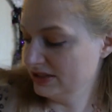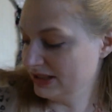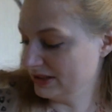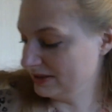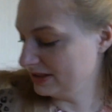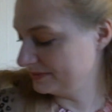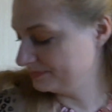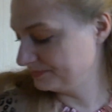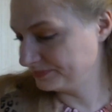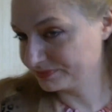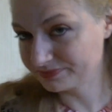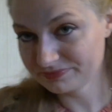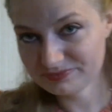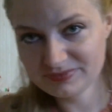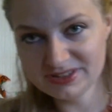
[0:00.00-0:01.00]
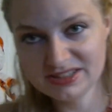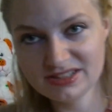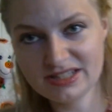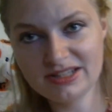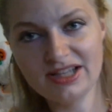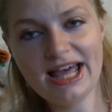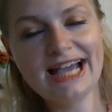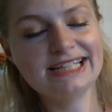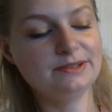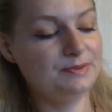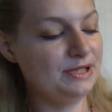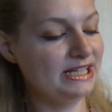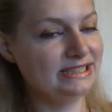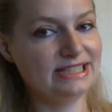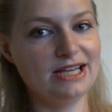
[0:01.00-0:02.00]
Anyway. And then the last
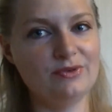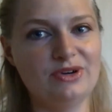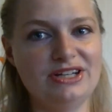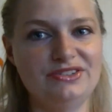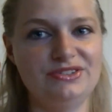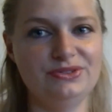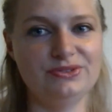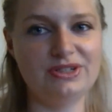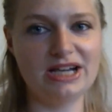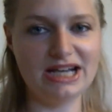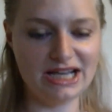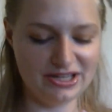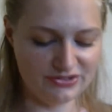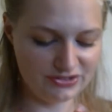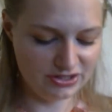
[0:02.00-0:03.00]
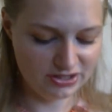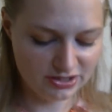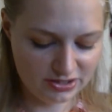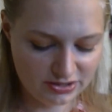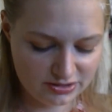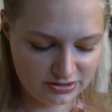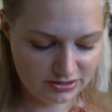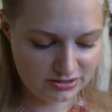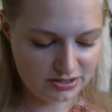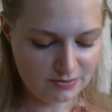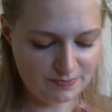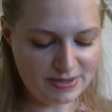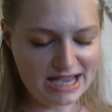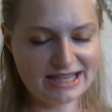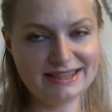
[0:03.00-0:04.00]
place I went to, guys,
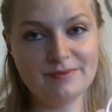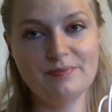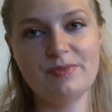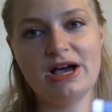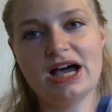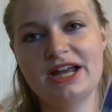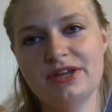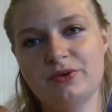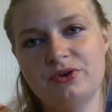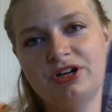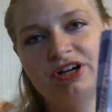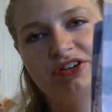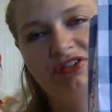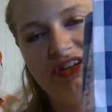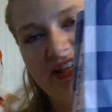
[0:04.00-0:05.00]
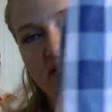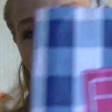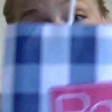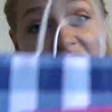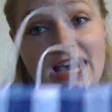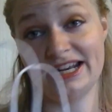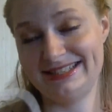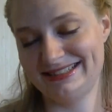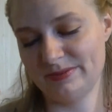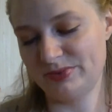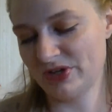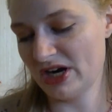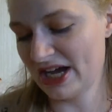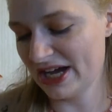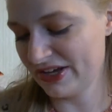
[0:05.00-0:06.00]
Bath and Body Works, not a
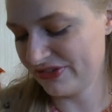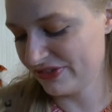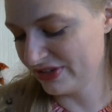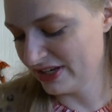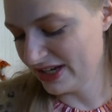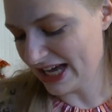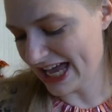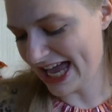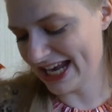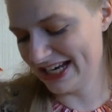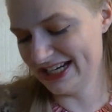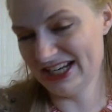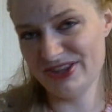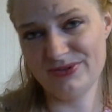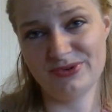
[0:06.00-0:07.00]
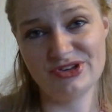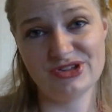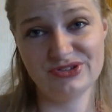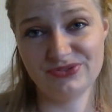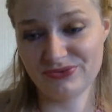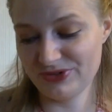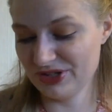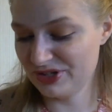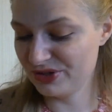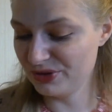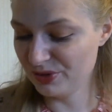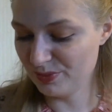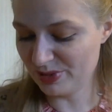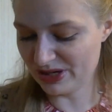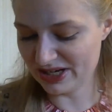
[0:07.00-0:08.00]
surprise. I had another one of those free
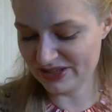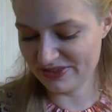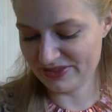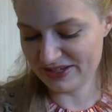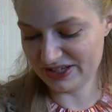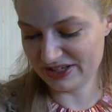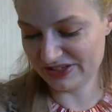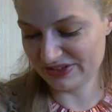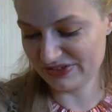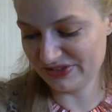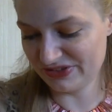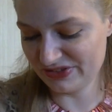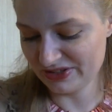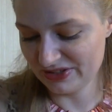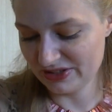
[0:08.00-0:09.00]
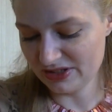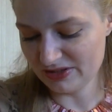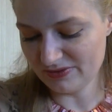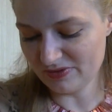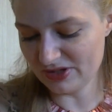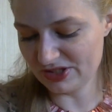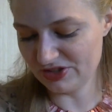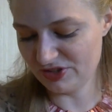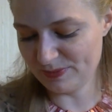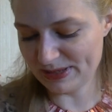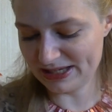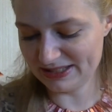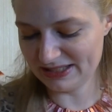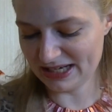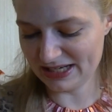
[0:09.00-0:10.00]
coupon things when you
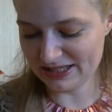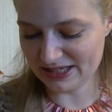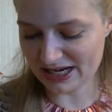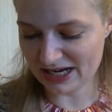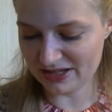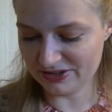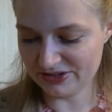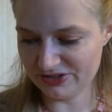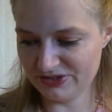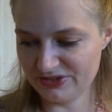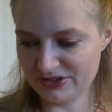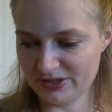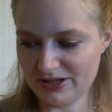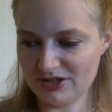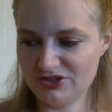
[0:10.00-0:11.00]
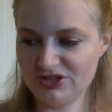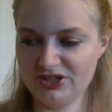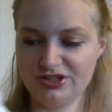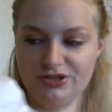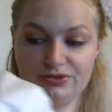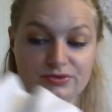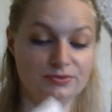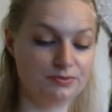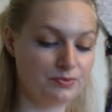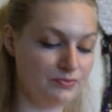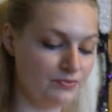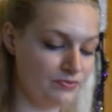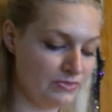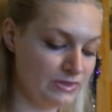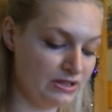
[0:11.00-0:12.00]
spend $10, so I'll show you.
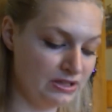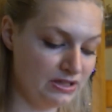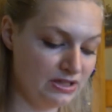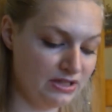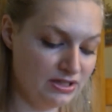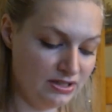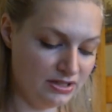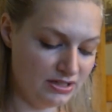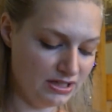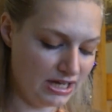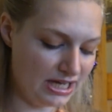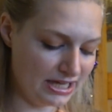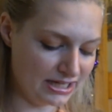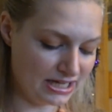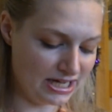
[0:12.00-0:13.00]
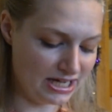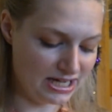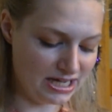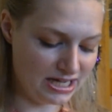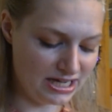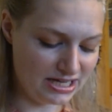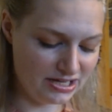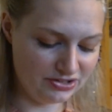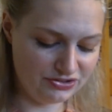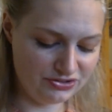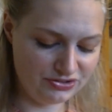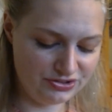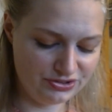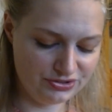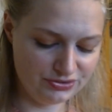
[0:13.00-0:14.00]
I got
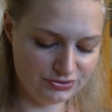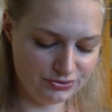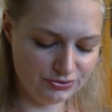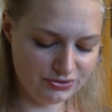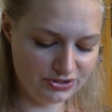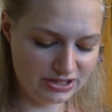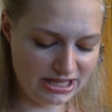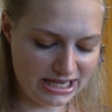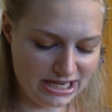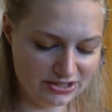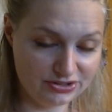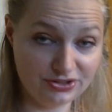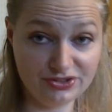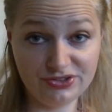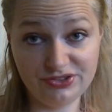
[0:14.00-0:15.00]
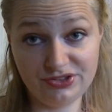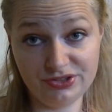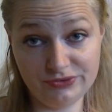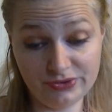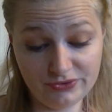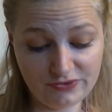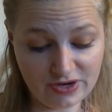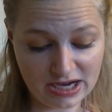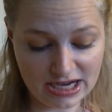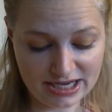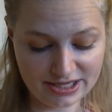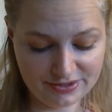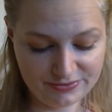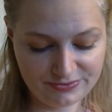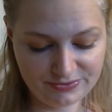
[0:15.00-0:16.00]
two of the candles, two for
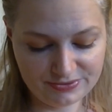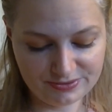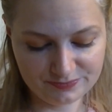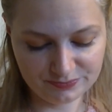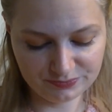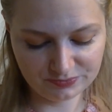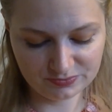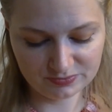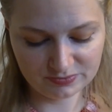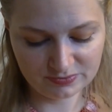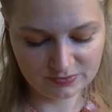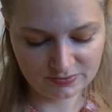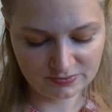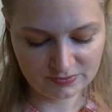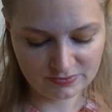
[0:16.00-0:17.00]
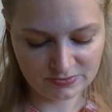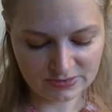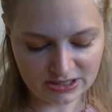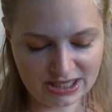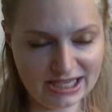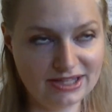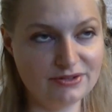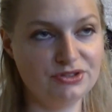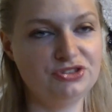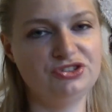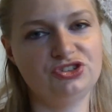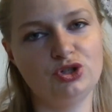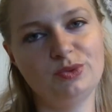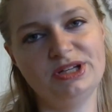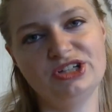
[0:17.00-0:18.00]
five. And there's
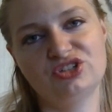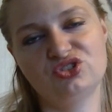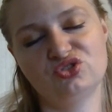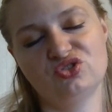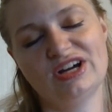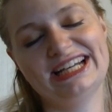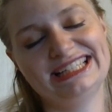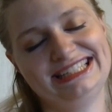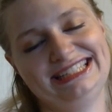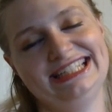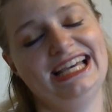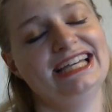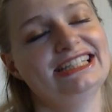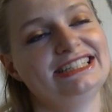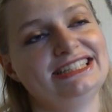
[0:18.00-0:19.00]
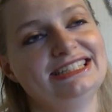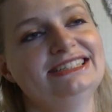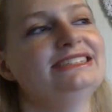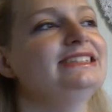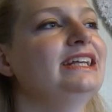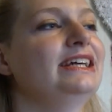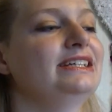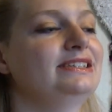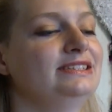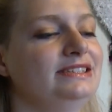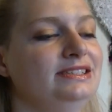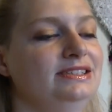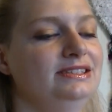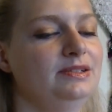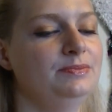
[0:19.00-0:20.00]
so many great scents, like
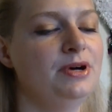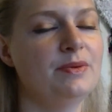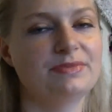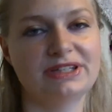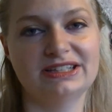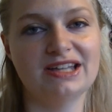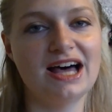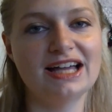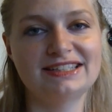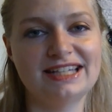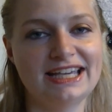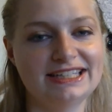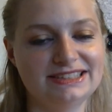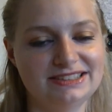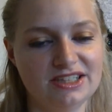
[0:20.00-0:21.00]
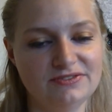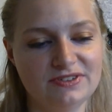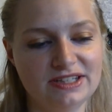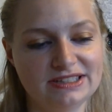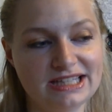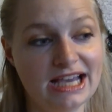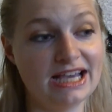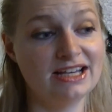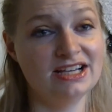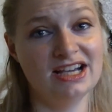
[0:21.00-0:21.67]
the, the pumpkin latte and stuff like that.